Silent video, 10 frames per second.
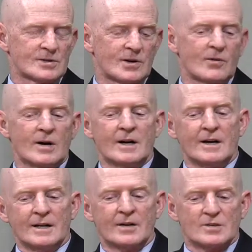So,
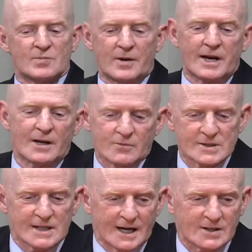you know, Japan
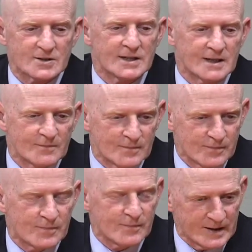was actually
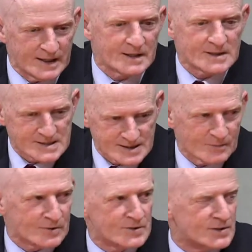in a
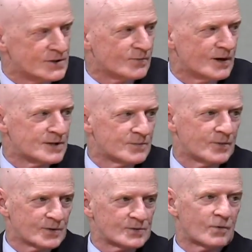similar situation
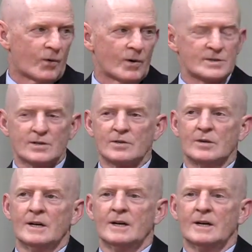post World War II.